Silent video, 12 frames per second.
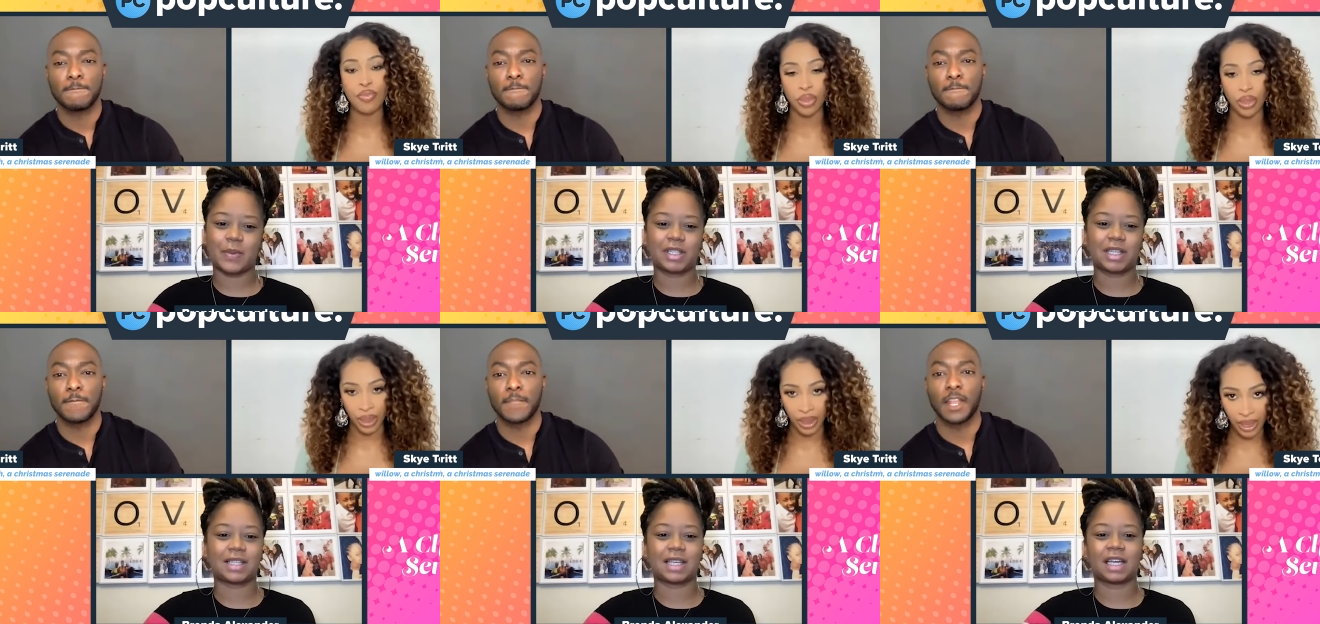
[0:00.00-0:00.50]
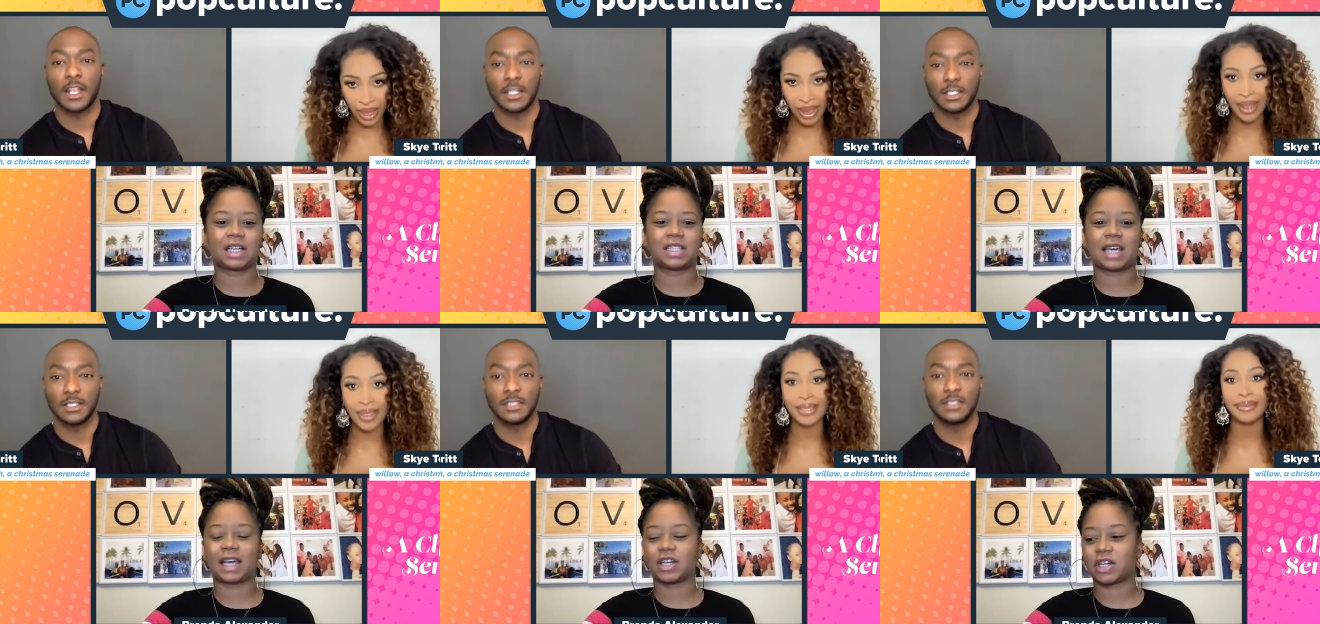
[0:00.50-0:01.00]
Speaker 1: which as
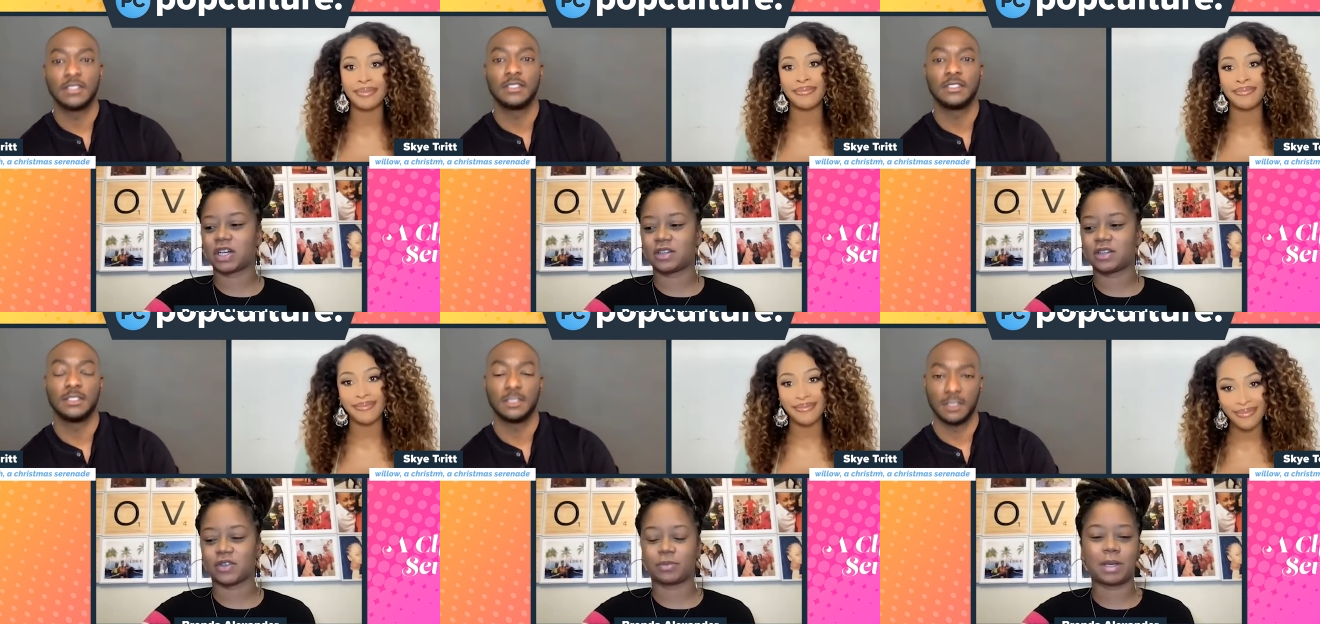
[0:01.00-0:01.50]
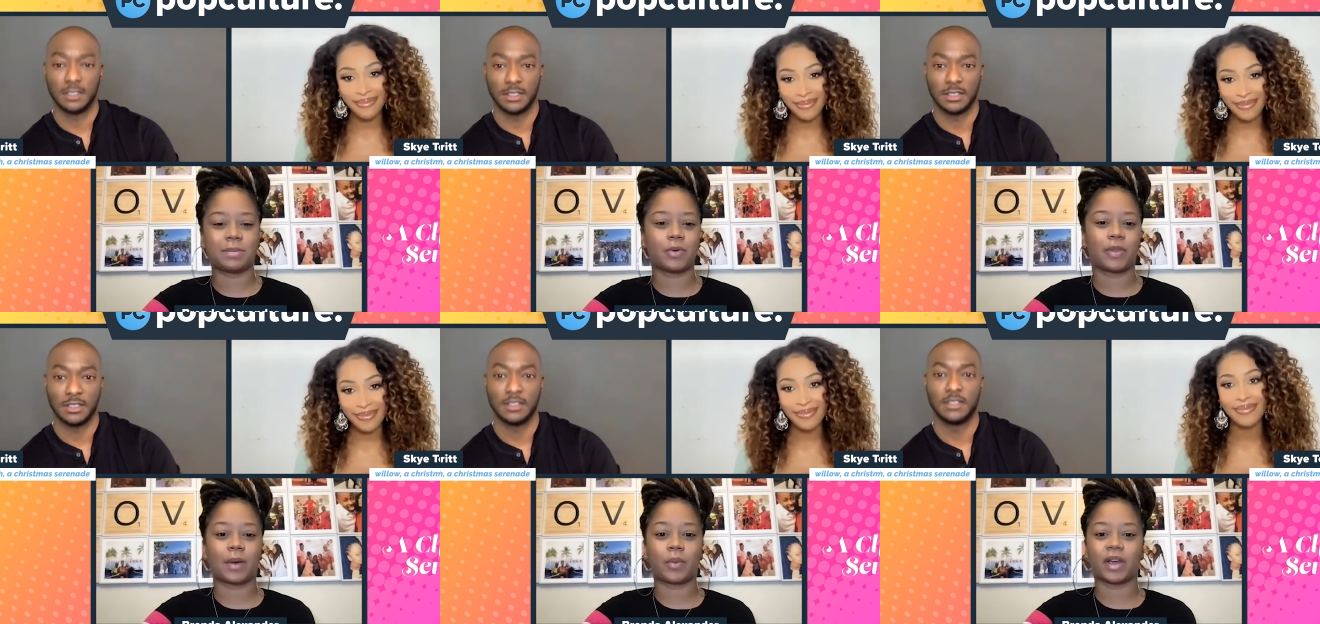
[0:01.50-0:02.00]
entertainers or people
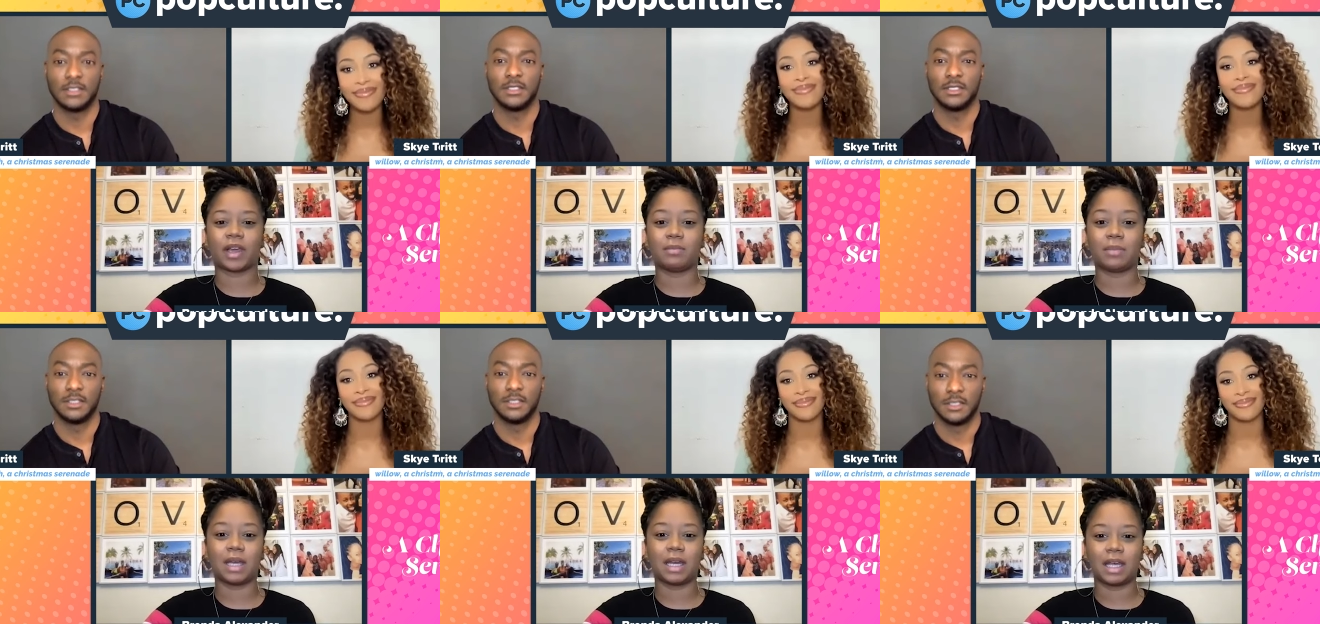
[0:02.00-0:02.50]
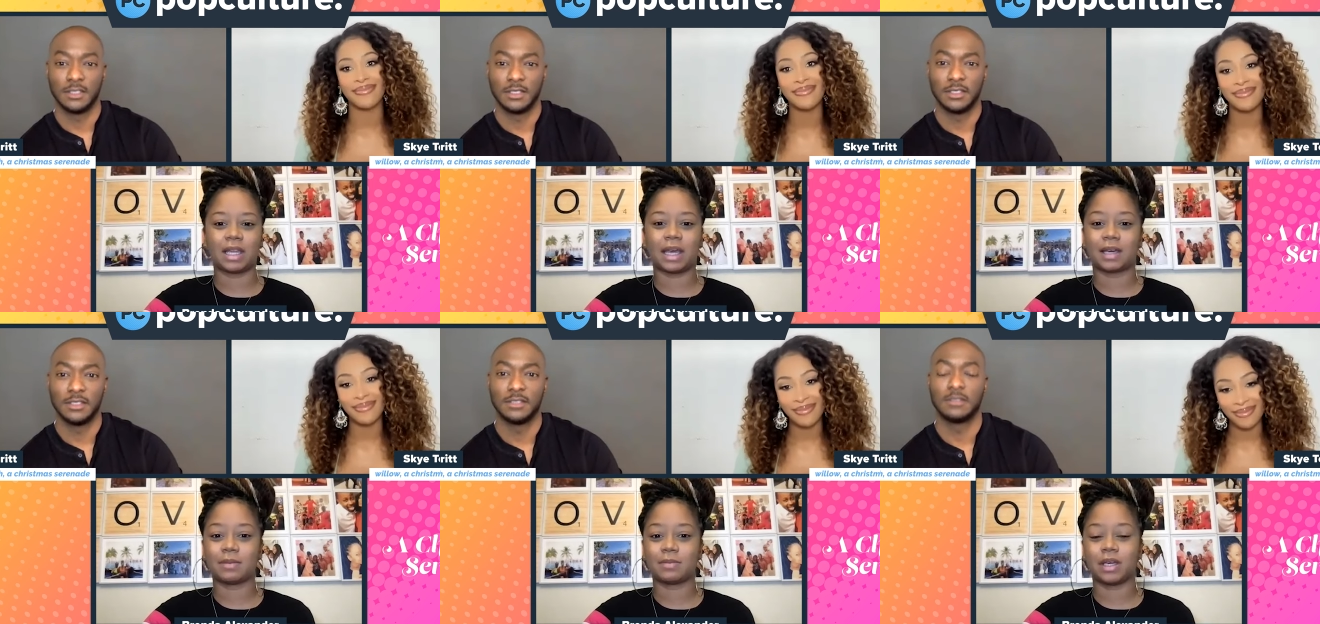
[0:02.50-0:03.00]
that work in media,
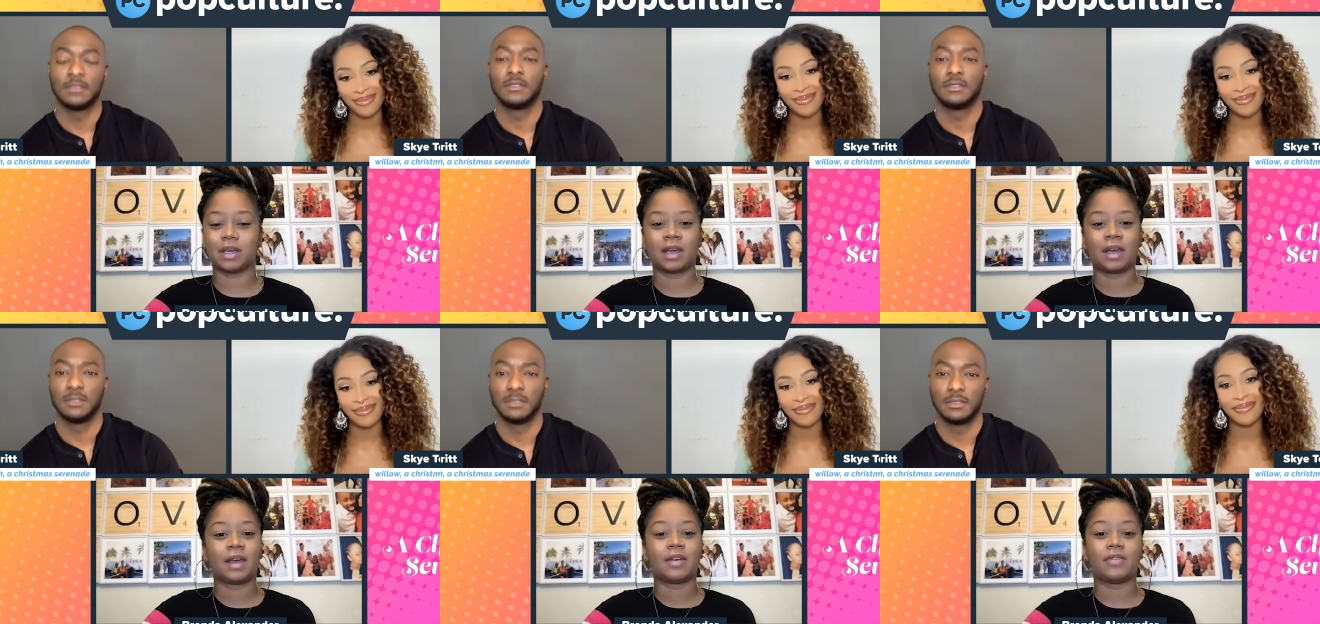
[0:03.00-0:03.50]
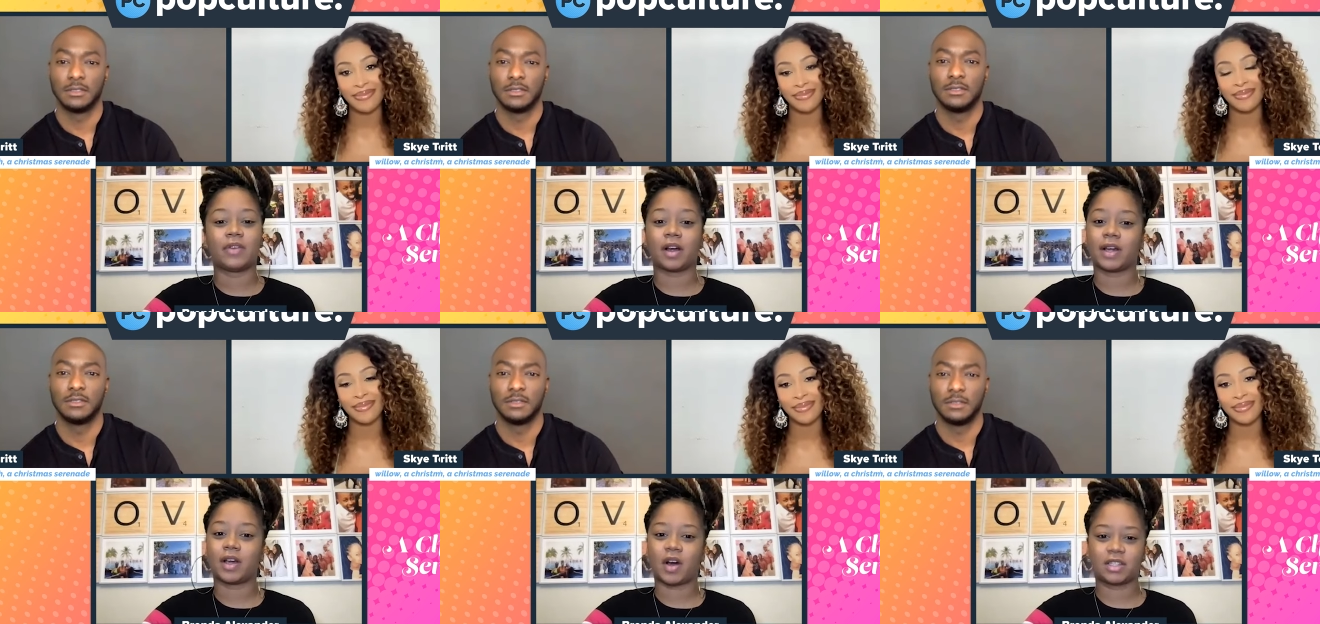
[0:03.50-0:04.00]
that can be
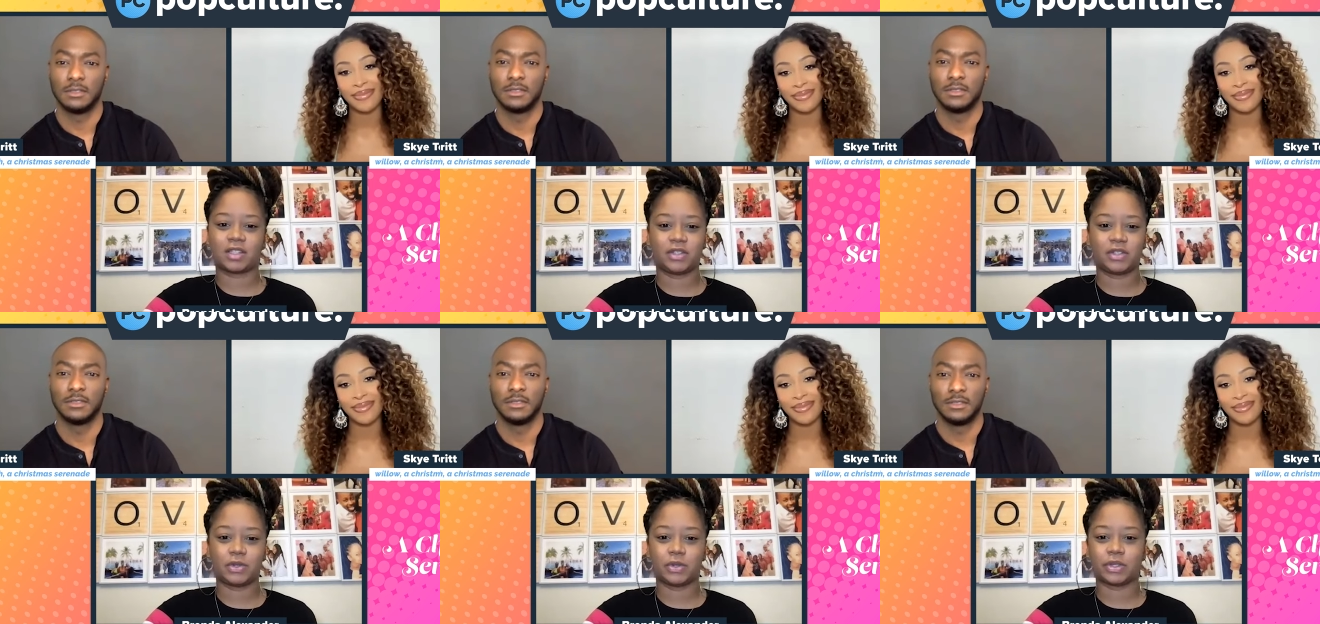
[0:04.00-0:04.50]
very hard to do.